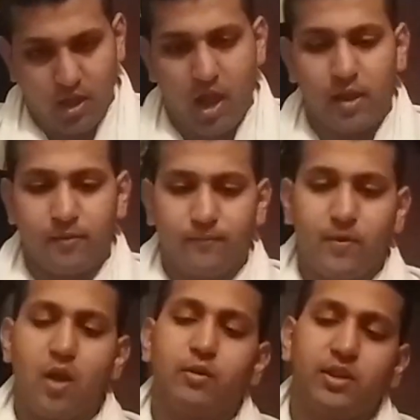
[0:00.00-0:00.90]
I am
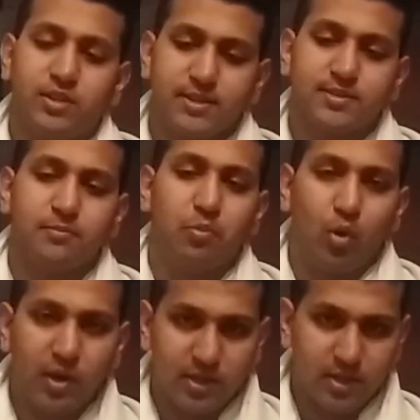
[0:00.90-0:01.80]
very
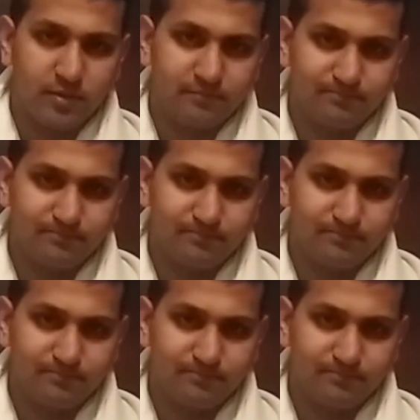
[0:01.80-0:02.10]
disappointed